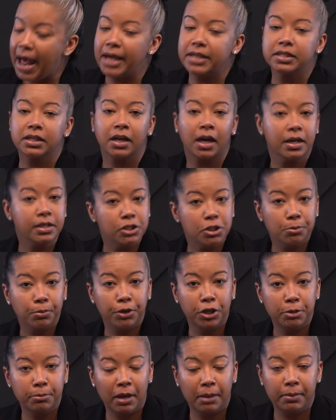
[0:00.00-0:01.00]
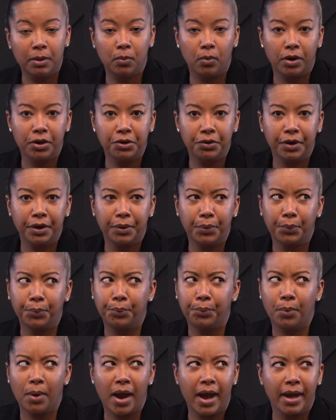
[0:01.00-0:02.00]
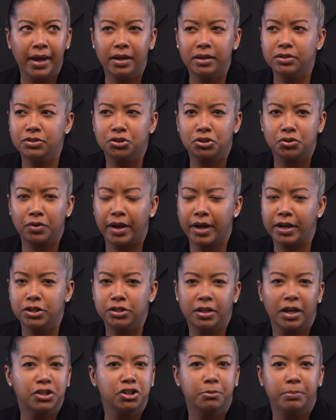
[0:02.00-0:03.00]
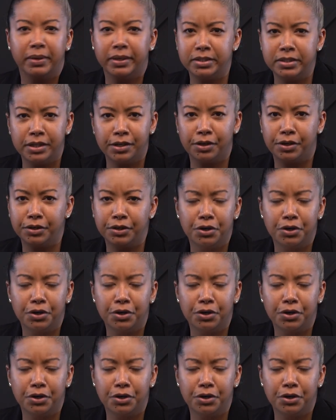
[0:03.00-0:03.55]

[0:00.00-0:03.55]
As a customer, you may be wondering, why is drayage such a big deal?